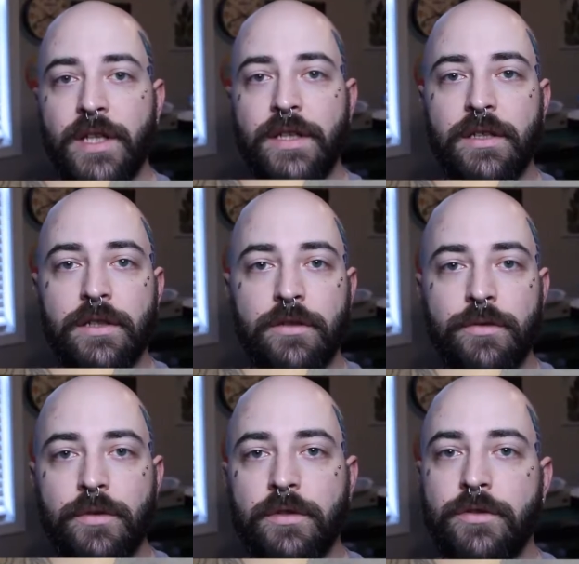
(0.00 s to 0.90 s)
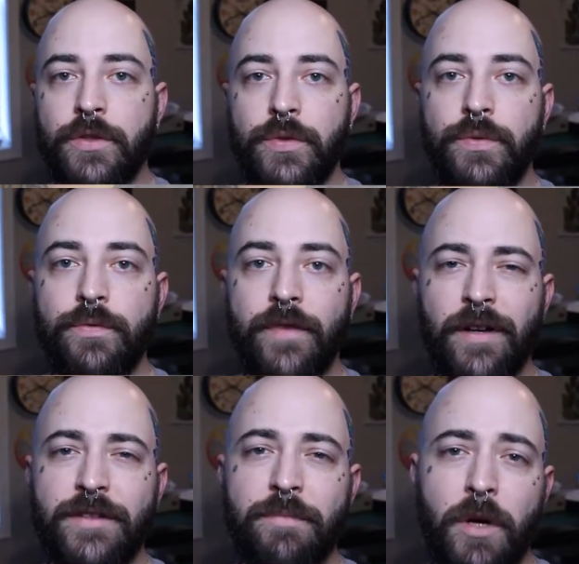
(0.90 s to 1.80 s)
That did include two
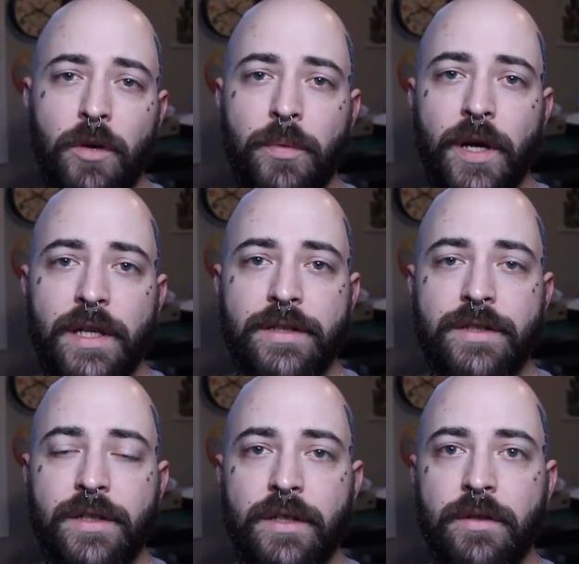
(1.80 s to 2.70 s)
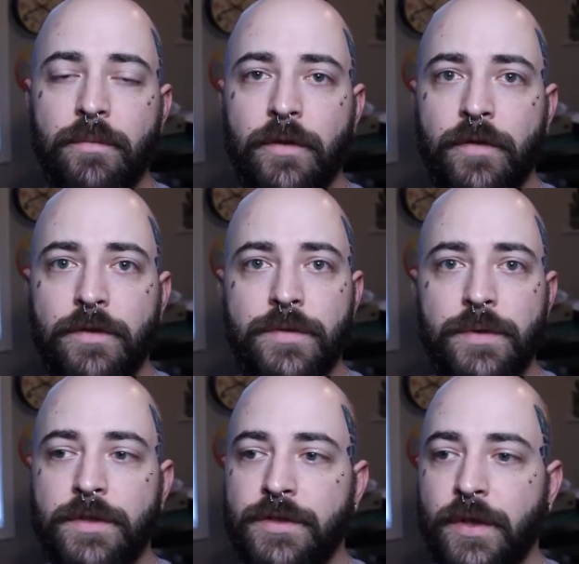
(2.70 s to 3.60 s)
very small breaks. The first
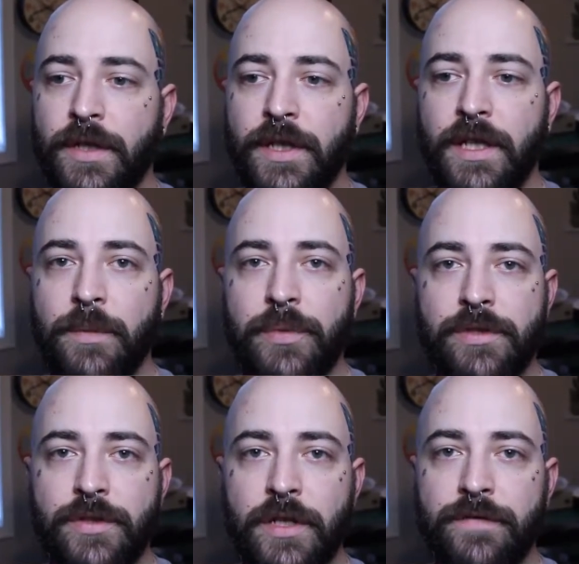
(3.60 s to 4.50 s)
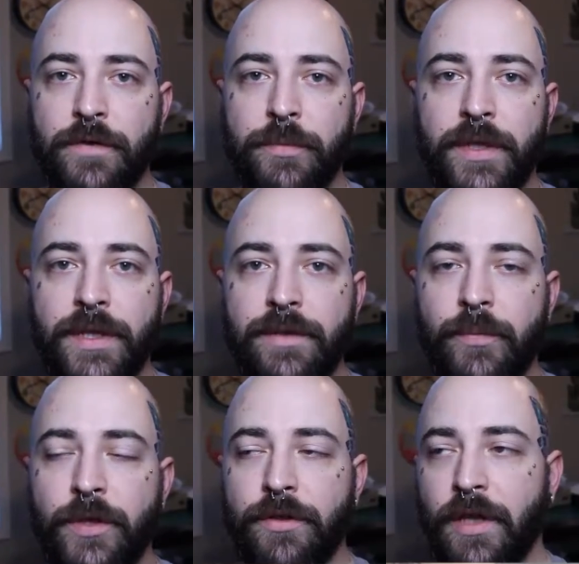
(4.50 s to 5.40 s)
one just so I could get up and stretch for a minute.
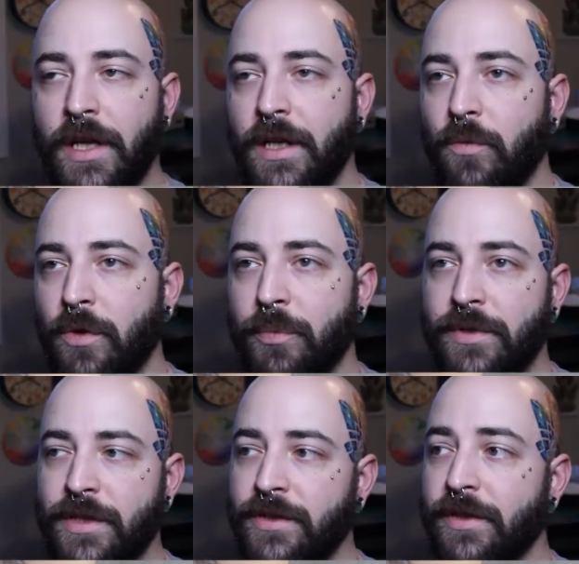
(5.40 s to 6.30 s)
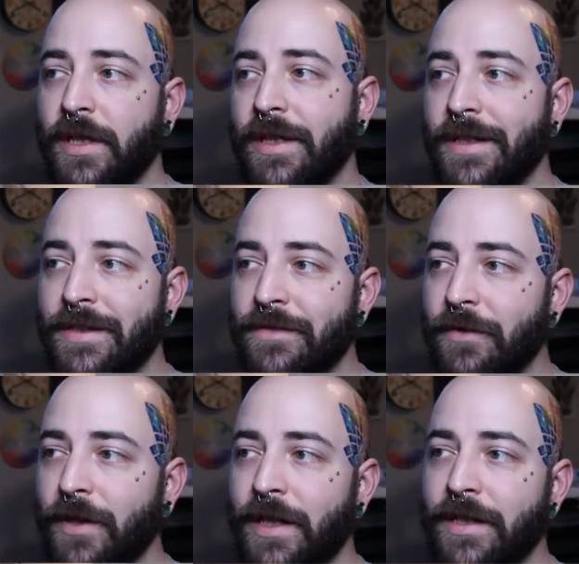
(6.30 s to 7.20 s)
When you're laying in one position like this
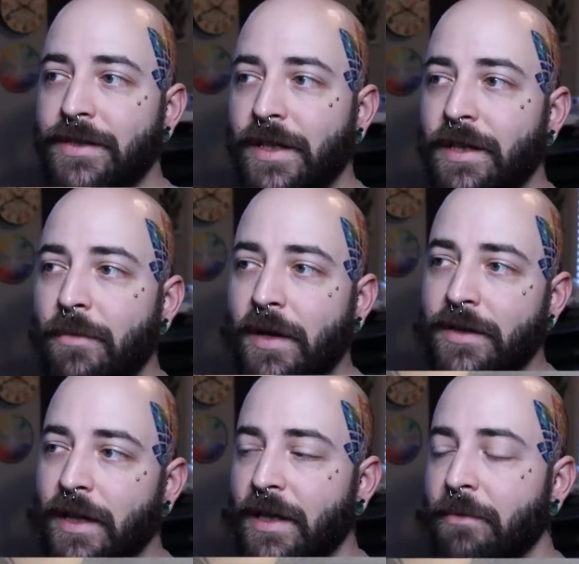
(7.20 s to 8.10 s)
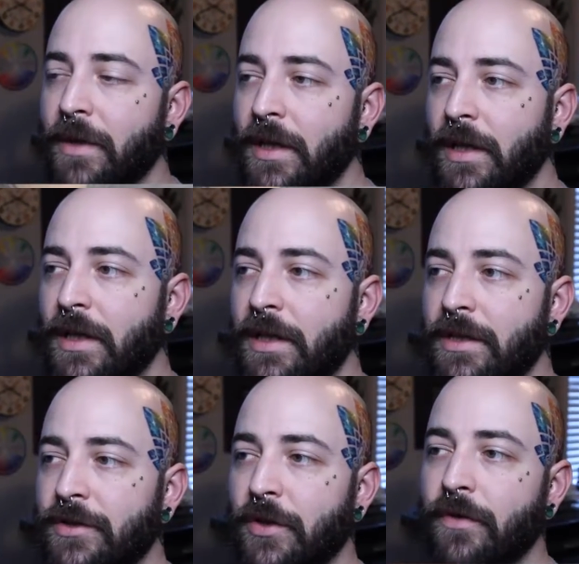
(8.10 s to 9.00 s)
for any extended amount of time,
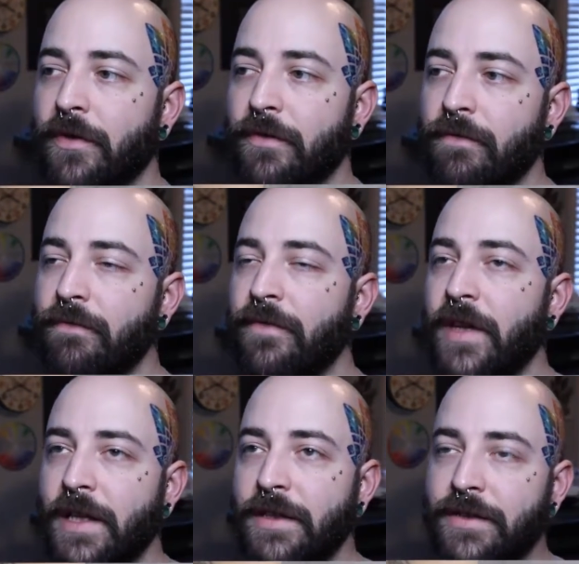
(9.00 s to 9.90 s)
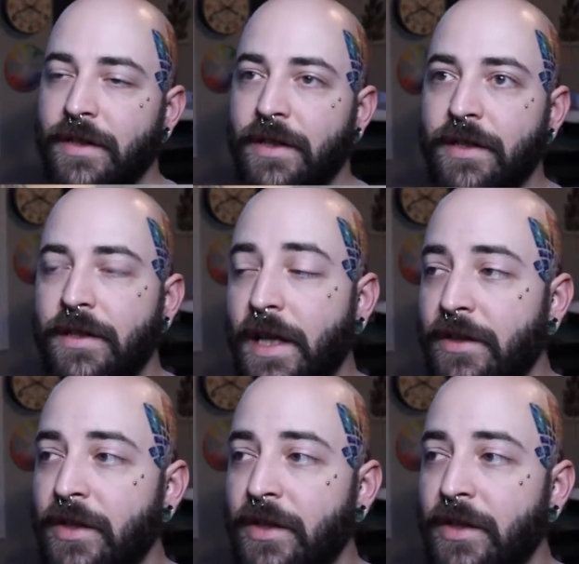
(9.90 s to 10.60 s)
certain things get